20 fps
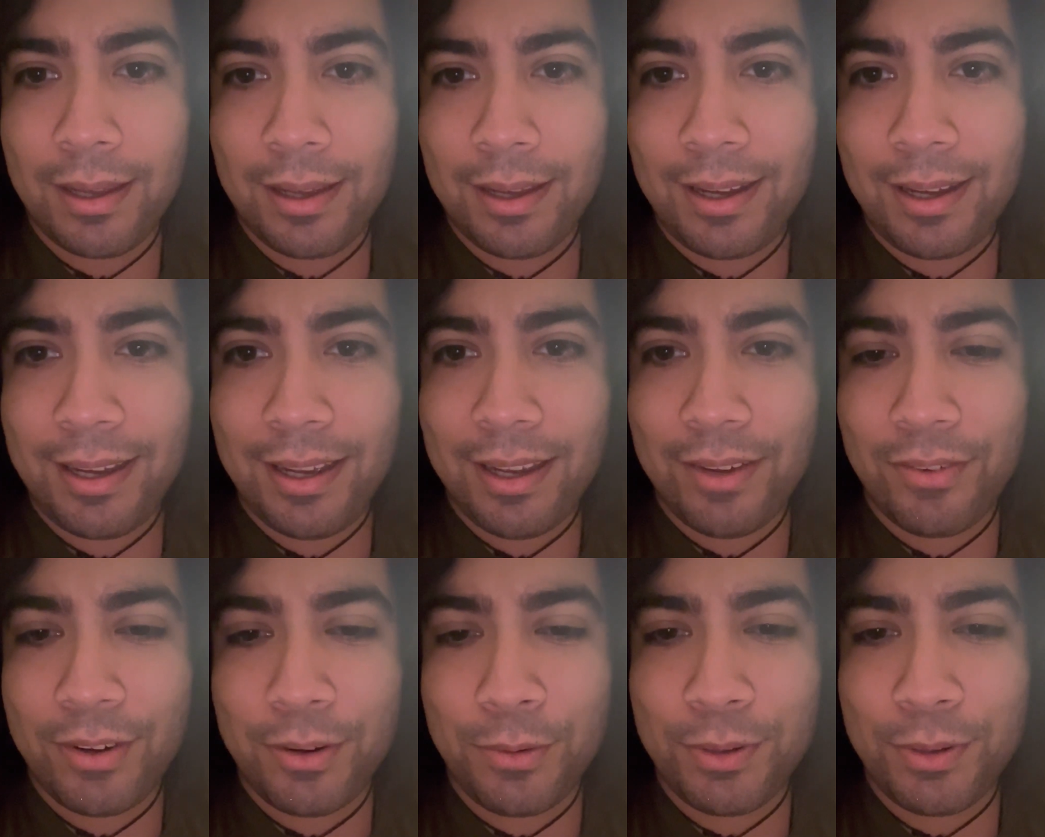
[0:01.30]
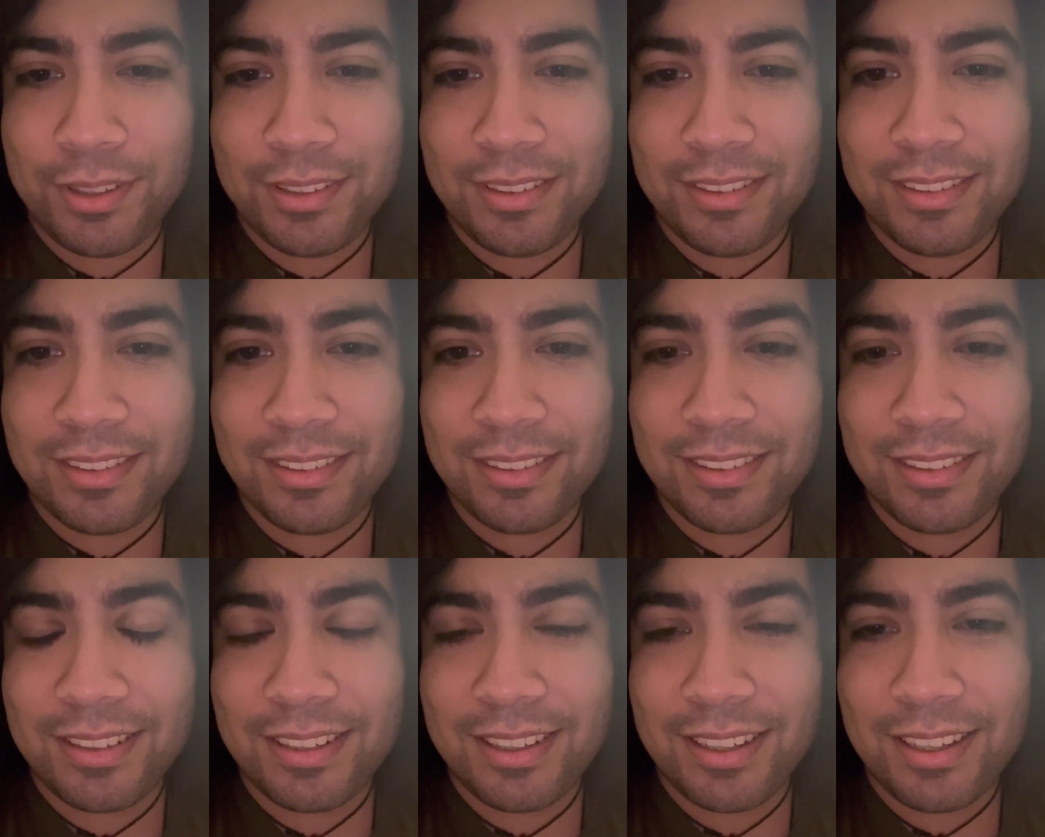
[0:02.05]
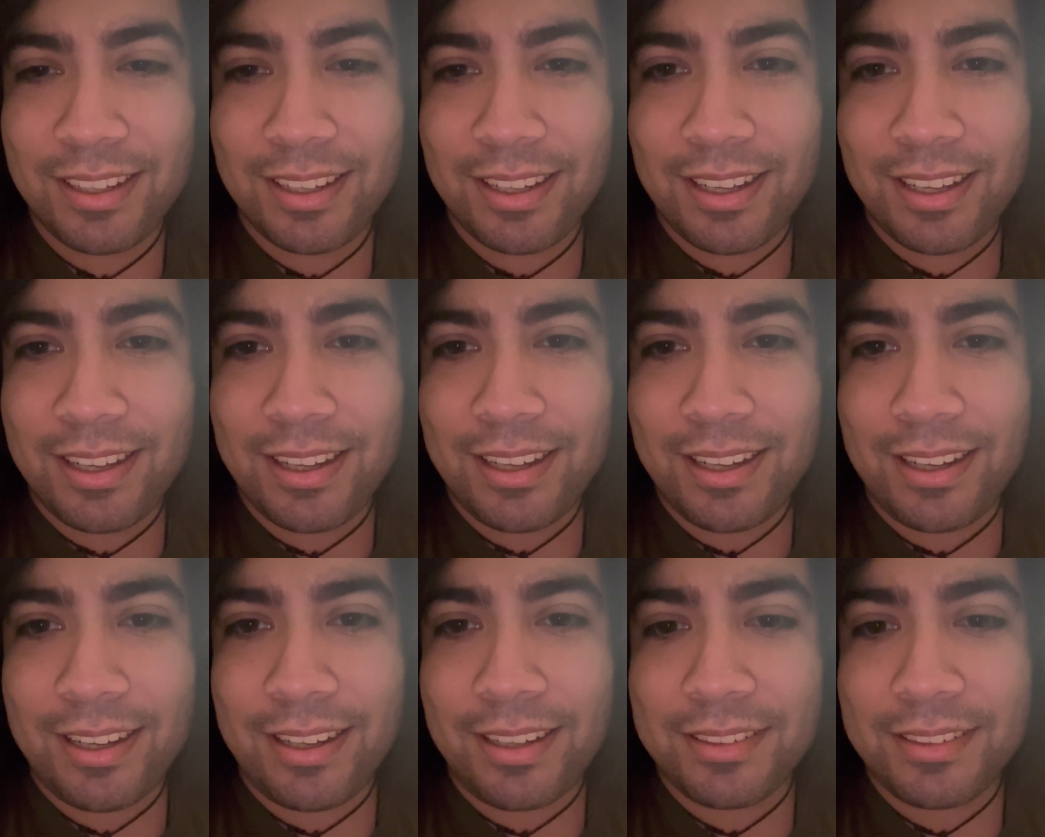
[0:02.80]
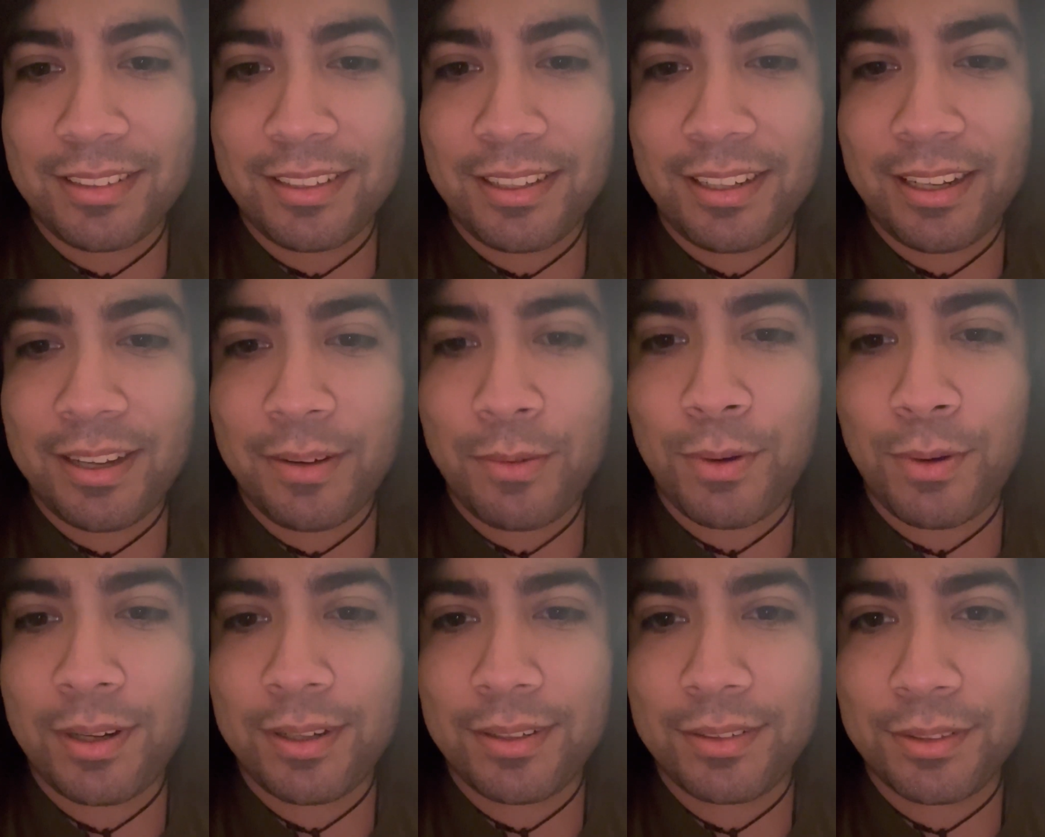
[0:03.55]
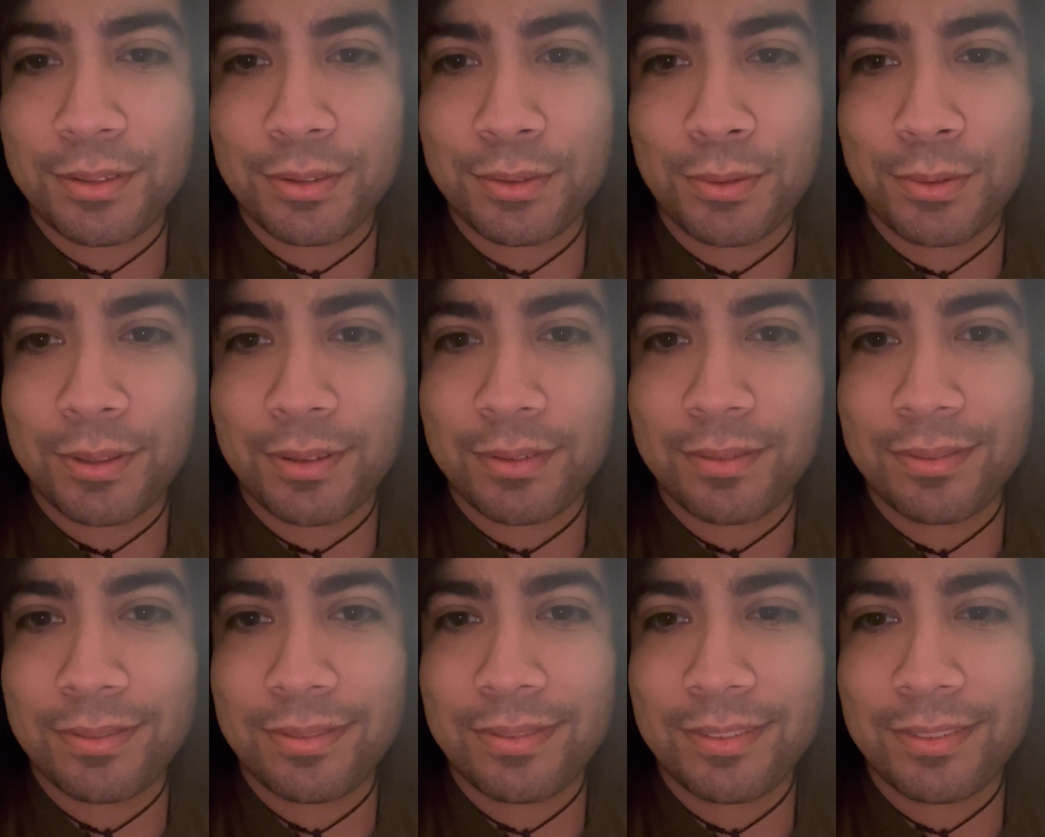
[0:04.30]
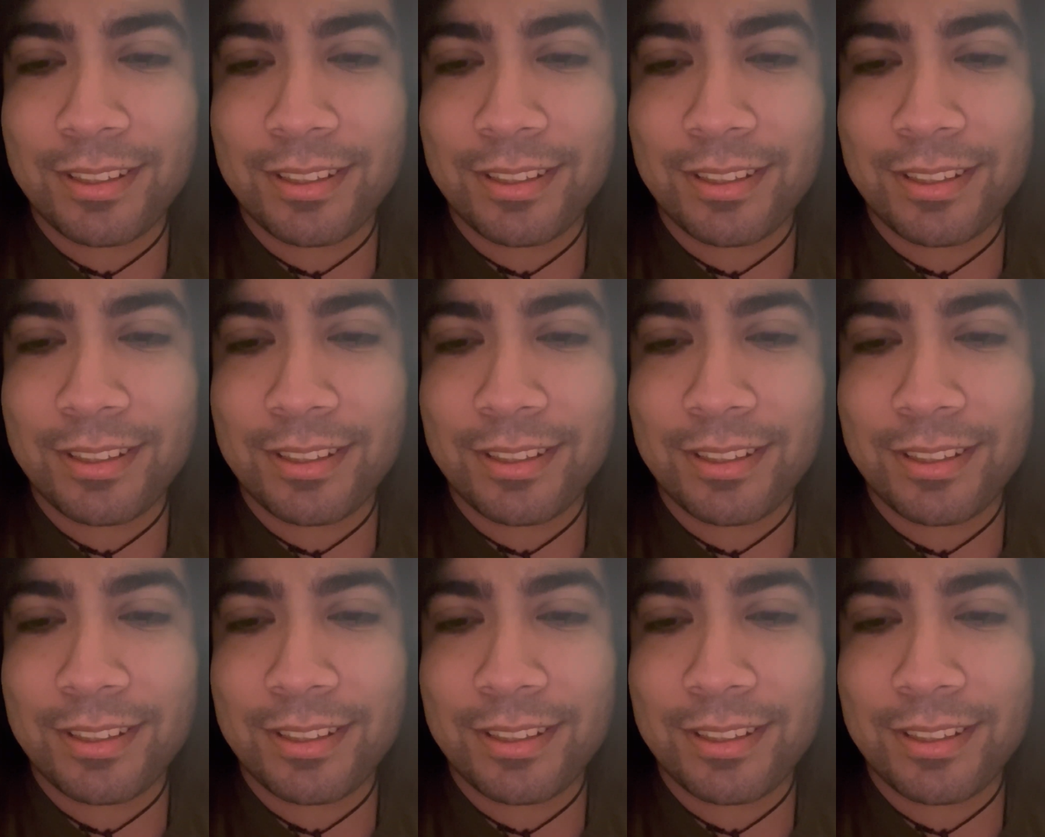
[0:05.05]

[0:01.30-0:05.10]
Hi everyone. Today I wanted to sort of